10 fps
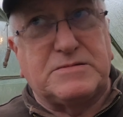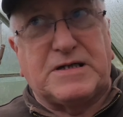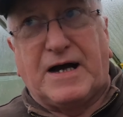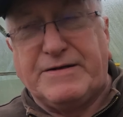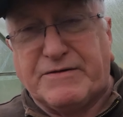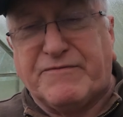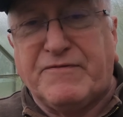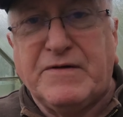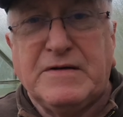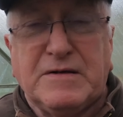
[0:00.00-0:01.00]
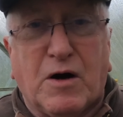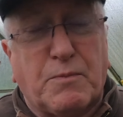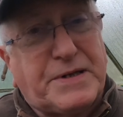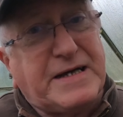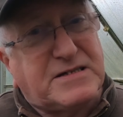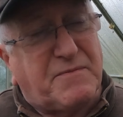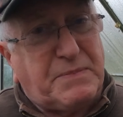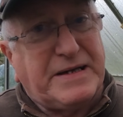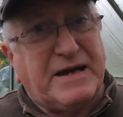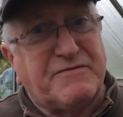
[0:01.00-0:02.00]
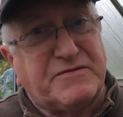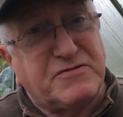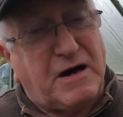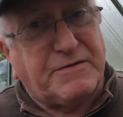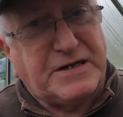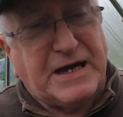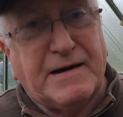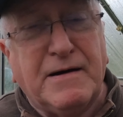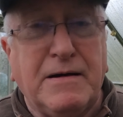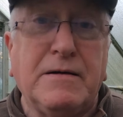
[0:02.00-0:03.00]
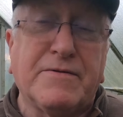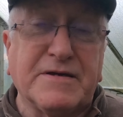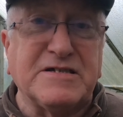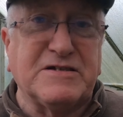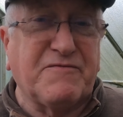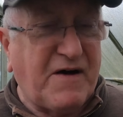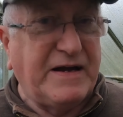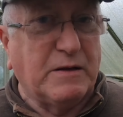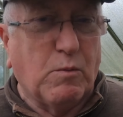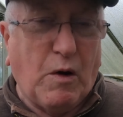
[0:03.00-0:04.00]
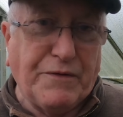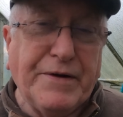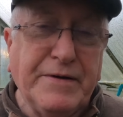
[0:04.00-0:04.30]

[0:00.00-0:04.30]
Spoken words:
kind of updates I've been given throughout the year. This is the final one.